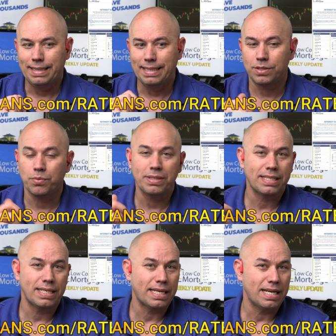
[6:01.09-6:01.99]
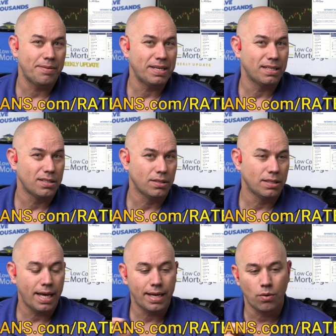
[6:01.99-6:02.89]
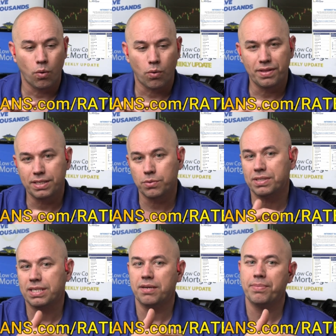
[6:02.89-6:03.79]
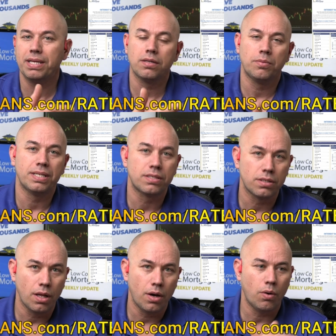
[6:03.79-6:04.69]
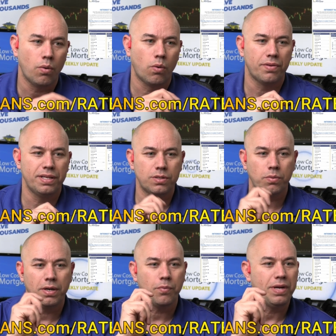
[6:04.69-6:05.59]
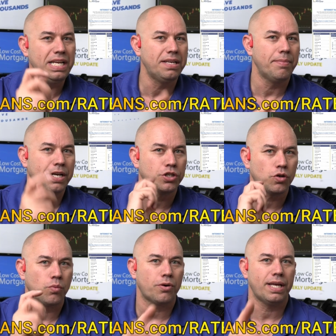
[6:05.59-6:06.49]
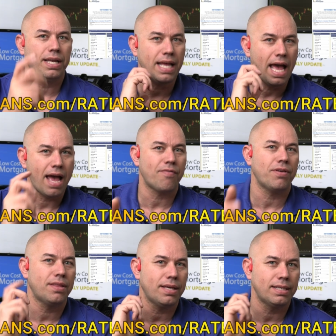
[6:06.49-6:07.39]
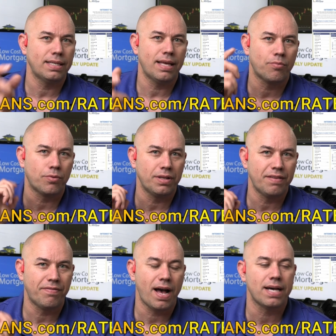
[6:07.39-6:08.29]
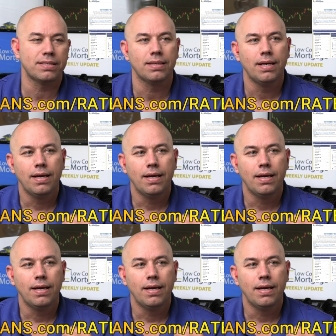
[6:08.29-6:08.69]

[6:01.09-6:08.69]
This one's going to come in a little late, or this one's going to be a little bit slow, or this one, we need to make sure we're getting everything to them really fast.